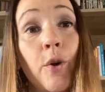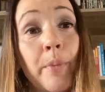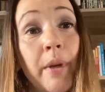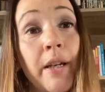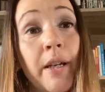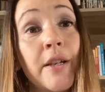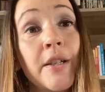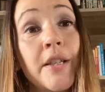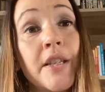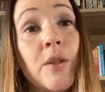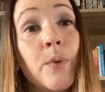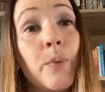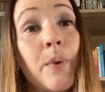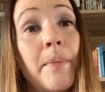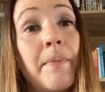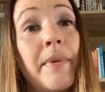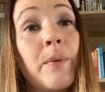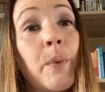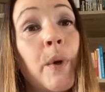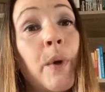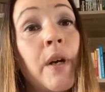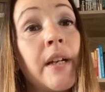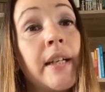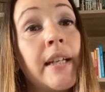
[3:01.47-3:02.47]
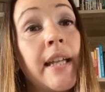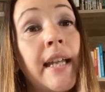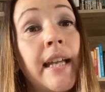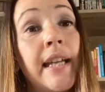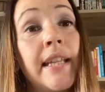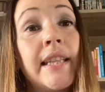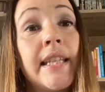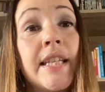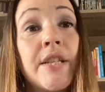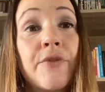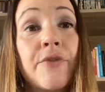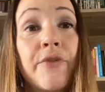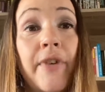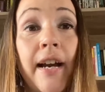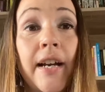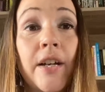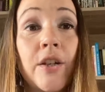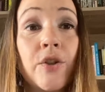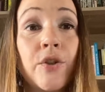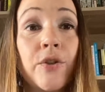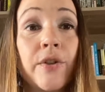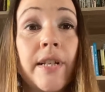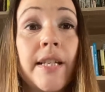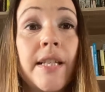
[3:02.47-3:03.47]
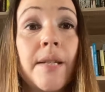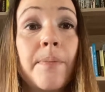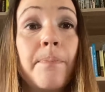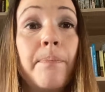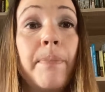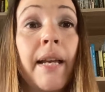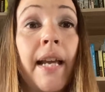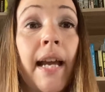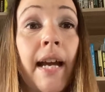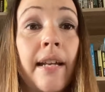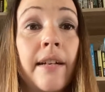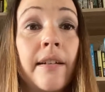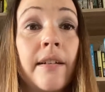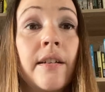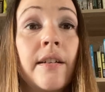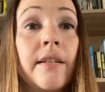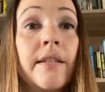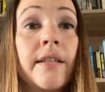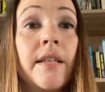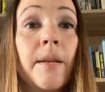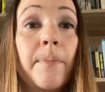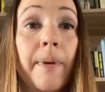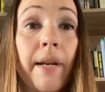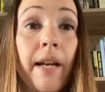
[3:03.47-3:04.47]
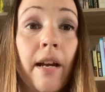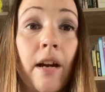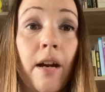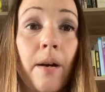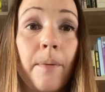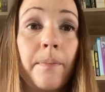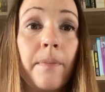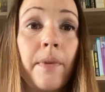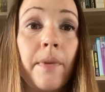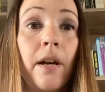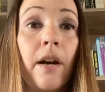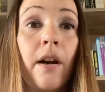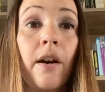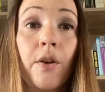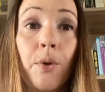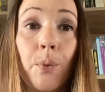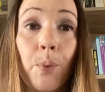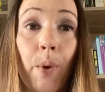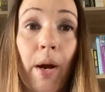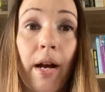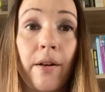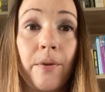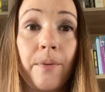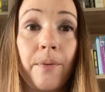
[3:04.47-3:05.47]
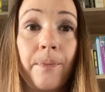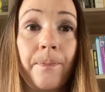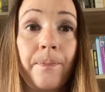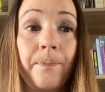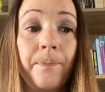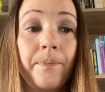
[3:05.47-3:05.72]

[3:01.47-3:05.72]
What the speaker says: because the women working in these factories began to become unwell.